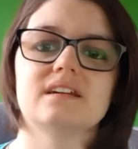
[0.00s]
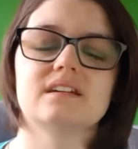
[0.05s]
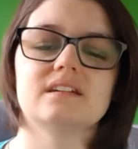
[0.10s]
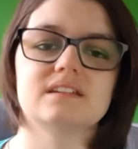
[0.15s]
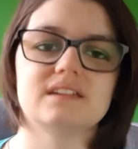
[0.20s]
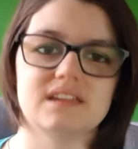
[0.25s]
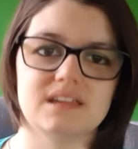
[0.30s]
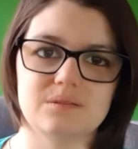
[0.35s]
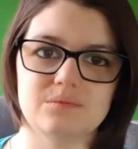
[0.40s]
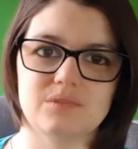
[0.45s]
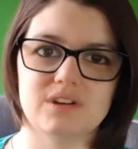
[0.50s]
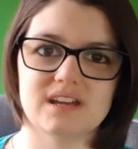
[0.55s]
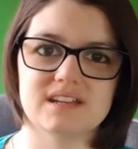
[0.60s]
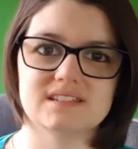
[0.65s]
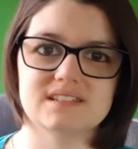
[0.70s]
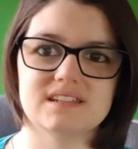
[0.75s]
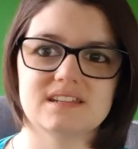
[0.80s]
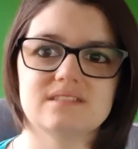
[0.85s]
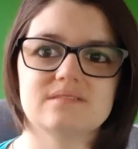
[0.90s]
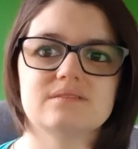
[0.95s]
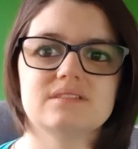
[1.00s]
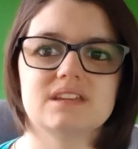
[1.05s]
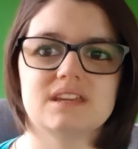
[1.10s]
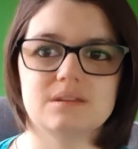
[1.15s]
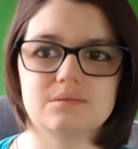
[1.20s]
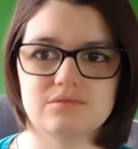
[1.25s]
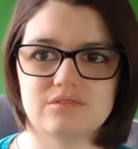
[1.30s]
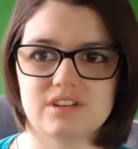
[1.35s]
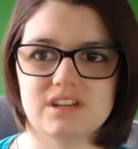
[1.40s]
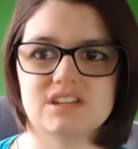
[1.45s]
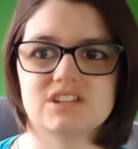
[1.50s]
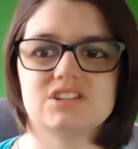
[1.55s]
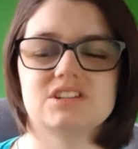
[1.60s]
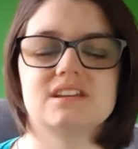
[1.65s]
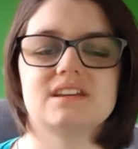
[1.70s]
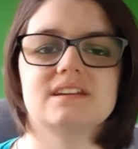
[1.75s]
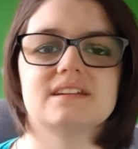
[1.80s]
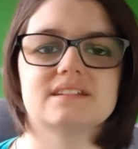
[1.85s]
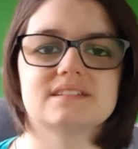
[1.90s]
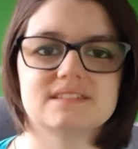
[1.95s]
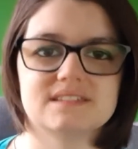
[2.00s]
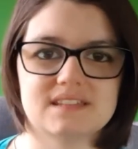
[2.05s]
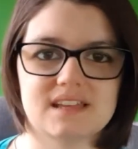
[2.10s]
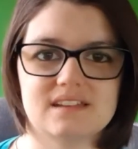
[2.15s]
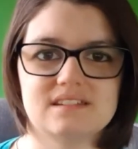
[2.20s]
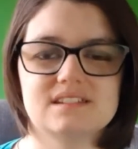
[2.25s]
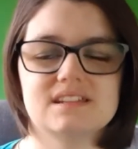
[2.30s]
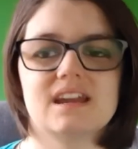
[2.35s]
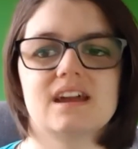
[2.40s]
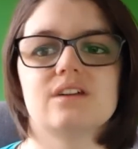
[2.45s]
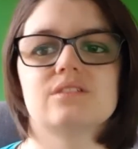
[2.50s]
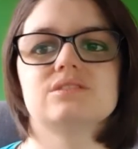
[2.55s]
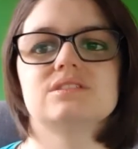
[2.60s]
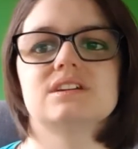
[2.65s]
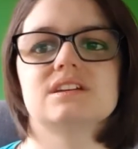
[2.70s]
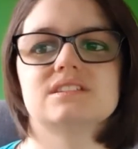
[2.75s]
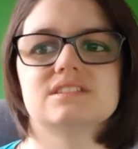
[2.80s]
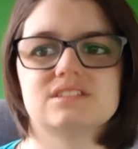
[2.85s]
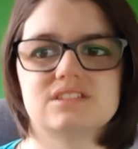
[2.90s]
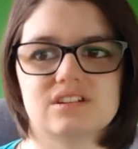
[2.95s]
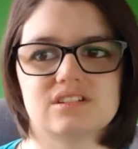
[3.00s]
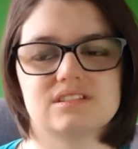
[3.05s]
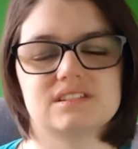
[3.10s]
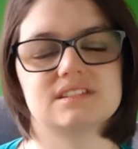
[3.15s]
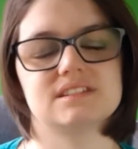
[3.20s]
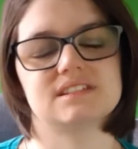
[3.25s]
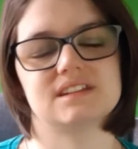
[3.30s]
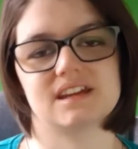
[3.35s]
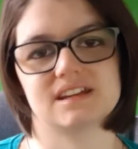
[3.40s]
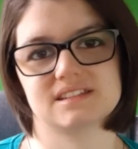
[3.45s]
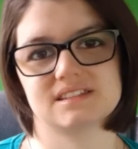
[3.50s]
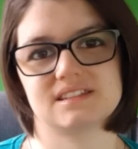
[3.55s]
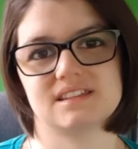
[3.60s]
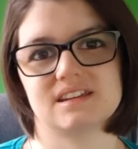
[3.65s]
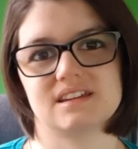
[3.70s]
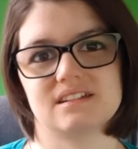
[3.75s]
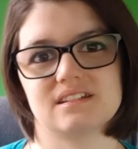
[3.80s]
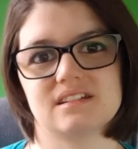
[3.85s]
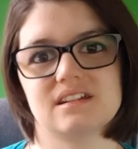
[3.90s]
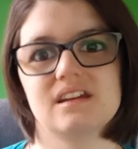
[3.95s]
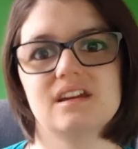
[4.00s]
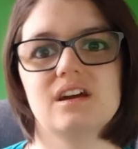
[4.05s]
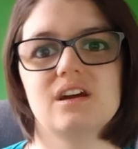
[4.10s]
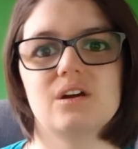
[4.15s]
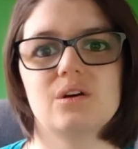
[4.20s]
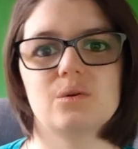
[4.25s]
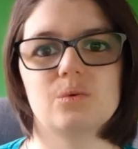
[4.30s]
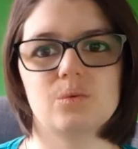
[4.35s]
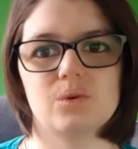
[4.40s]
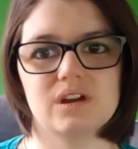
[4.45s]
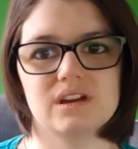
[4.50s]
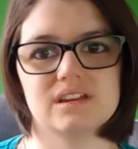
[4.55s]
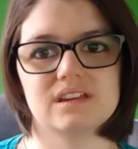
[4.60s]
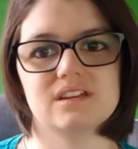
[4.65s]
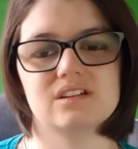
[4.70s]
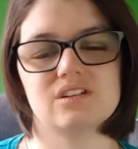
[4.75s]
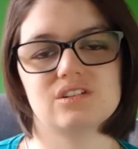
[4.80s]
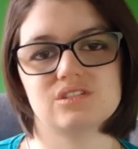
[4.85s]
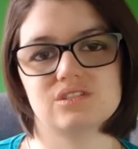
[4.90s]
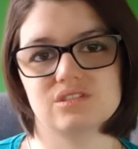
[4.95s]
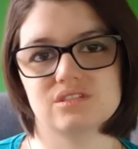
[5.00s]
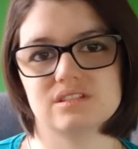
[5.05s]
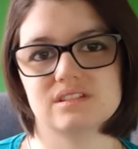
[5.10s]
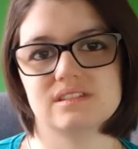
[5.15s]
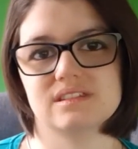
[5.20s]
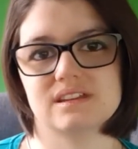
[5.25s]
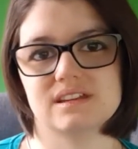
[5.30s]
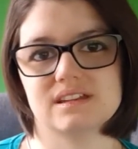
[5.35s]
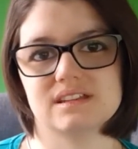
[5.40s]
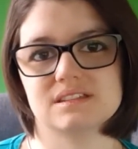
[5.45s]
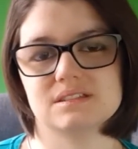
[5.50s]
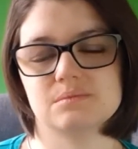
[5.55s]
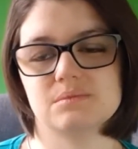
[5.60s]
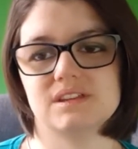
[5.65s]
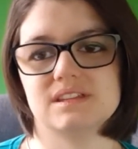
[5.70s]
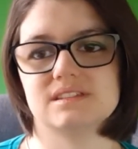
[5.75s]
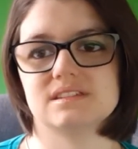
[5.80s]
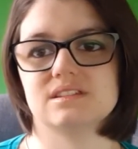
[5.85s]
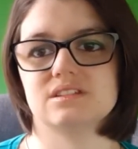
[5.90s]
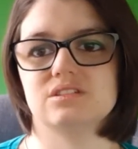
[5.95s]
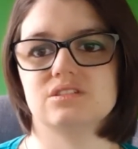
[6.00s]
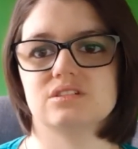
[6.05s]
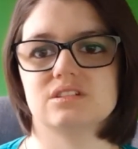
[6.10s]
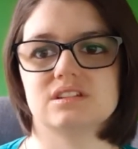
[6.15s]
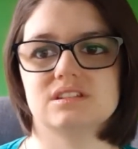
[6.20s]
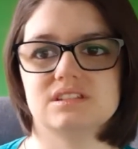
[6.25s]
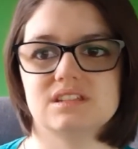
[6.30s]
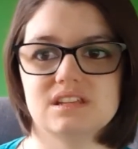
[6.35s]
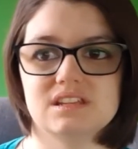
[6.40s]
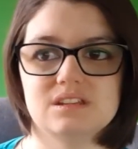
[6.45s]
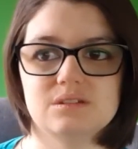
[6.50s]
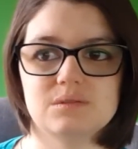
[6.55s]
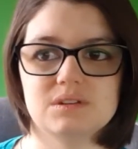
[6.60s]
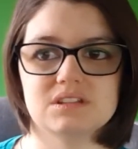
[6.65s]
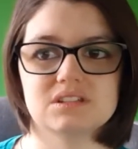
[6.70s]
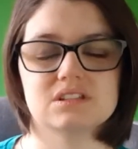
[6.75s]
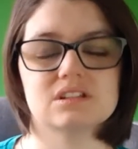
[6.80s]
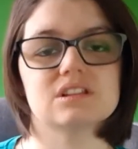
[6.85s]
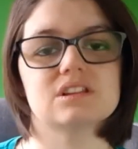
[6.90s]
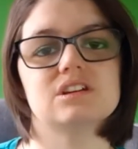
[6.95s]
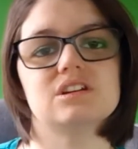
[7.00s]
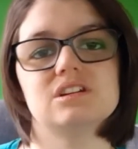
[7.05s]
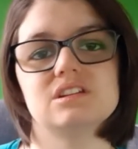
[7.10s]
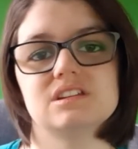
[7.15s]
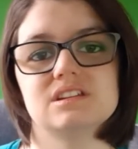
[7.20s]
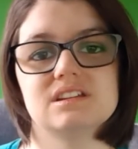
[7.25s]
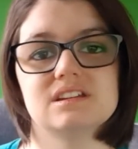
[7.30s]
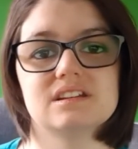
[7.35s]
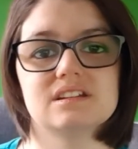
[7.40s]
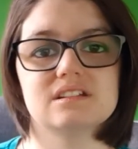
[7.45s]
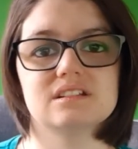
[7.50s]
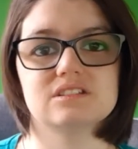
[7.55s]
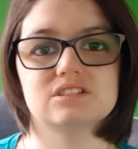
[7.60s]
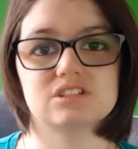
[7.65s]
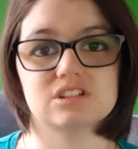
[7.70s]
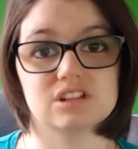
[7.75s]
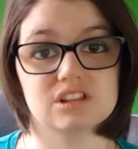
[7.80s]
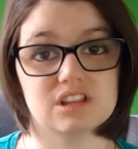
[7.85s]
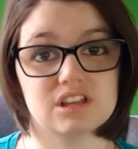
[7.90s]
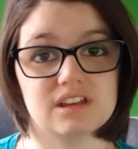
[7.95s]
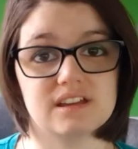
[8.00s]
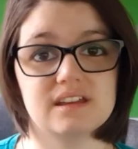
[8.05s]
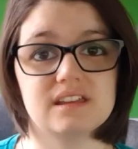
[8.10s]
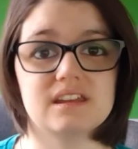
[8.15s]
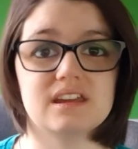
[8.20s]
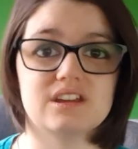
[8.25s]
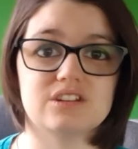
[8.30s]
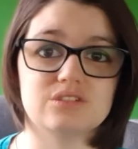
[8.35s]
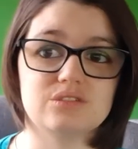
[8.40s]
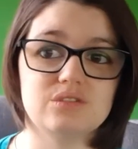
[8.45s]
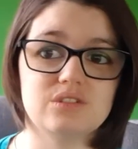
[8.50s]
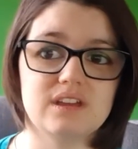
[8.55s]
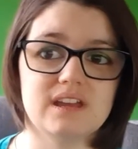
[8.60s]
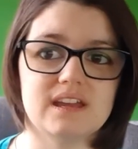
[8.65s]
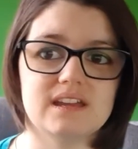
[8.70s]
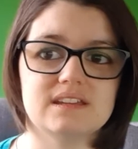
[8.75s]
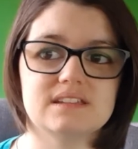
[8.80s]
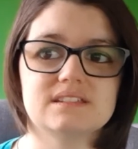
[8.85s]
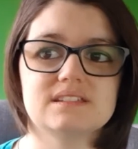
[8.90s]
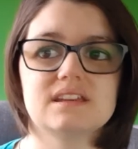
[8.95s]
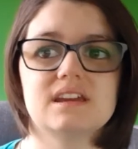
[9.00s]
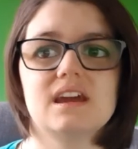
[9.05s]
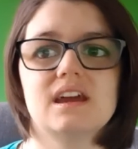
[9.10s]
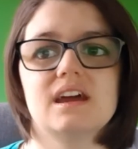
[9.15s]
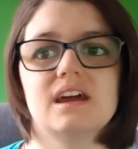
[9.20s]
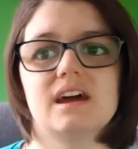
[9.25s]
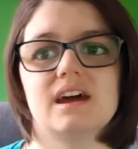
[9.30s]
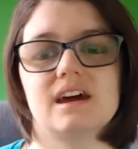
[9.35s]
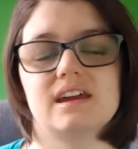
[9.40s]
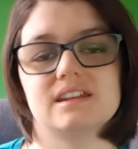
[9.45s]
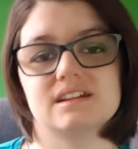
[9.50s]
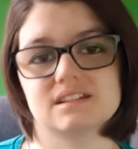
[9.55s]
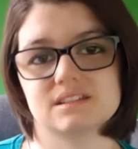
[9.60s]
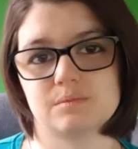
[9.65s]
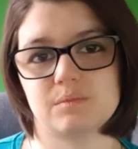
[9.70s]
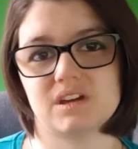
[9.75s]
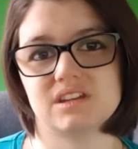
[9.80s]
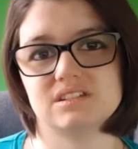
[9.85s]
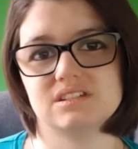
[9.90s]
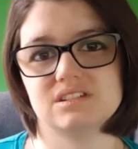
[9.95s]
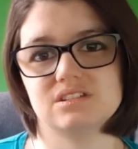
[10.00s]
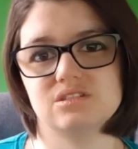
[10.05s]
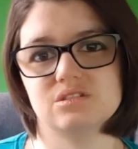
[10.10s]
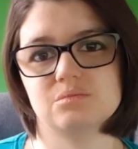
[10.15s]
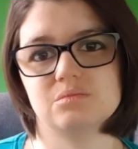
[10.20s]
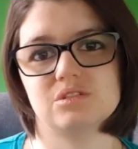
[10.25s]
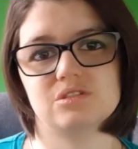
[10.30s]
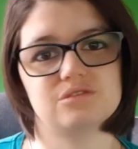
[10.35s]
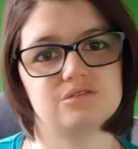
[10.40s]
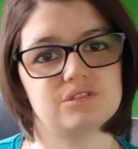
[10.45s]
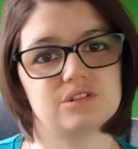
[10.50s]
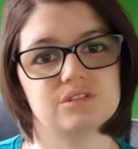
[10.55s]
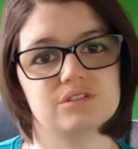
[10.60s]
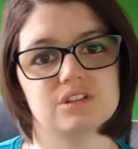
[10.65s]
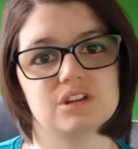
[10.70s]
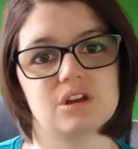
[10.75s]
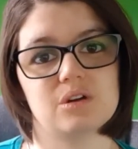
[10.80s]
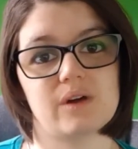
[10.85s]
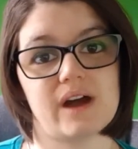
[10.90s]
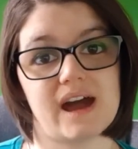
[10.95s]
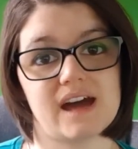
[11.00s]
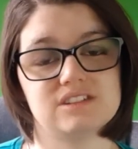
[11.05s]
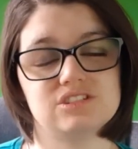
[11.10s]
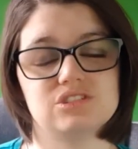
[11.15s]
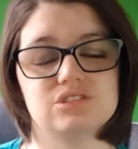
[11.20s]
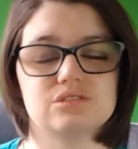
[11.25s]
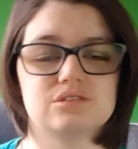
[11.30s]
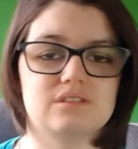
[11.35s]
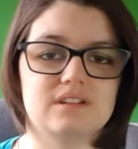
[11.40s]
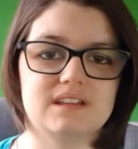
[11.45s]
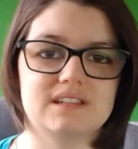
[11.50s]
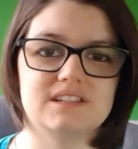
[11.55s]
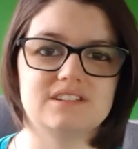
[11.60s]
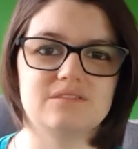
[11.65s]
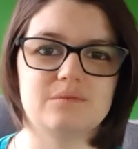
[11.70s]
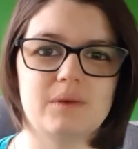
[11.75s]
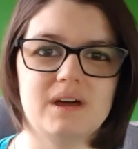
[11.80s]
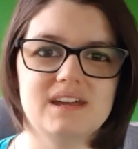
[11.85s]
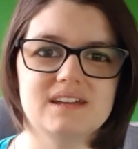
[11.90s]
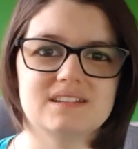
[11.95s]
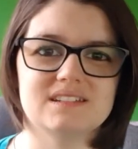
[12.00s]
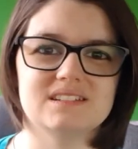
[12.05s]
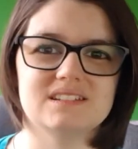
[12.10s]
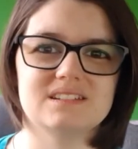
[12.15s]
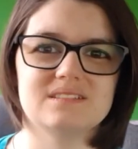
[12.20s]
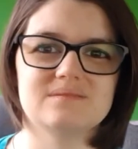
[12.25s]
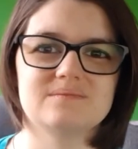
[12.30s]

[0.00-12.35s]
Keep writing, keep finishing, sending out and starting the next thing. Working on other things means that you're continuing to learn and create and expanding your portfolio and your creative mind.